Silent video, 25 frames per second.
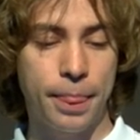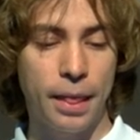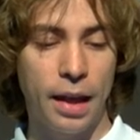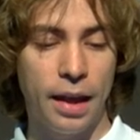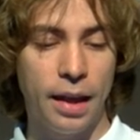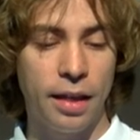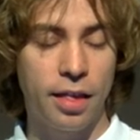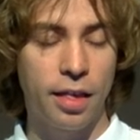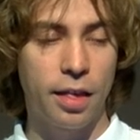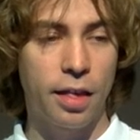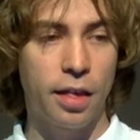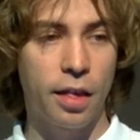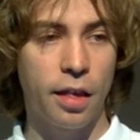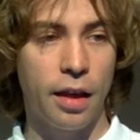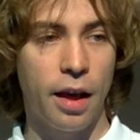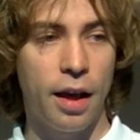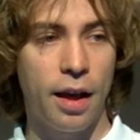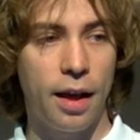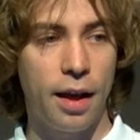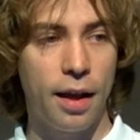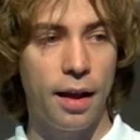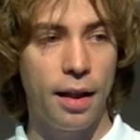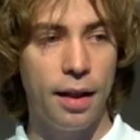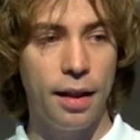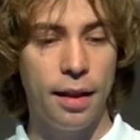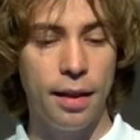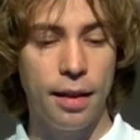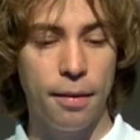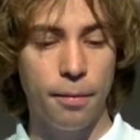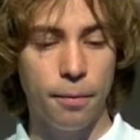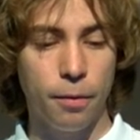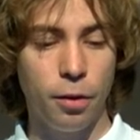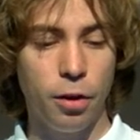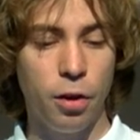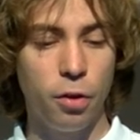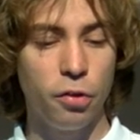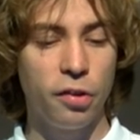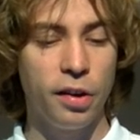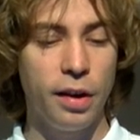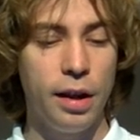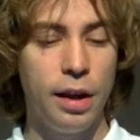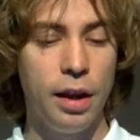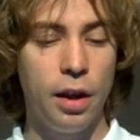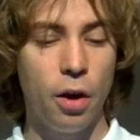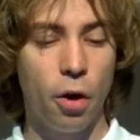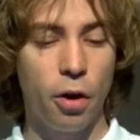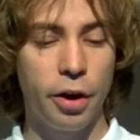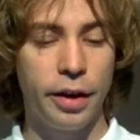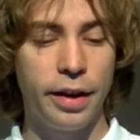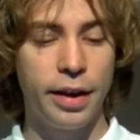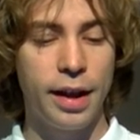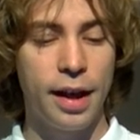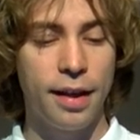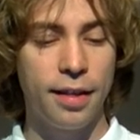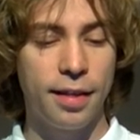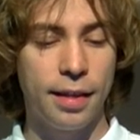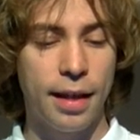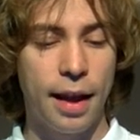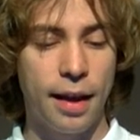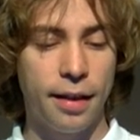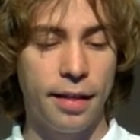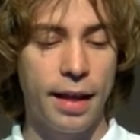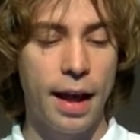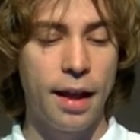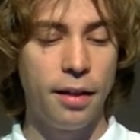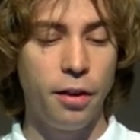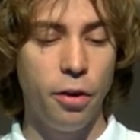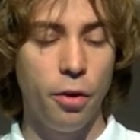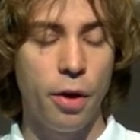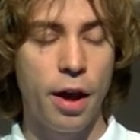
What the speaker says: it's usually organized like that.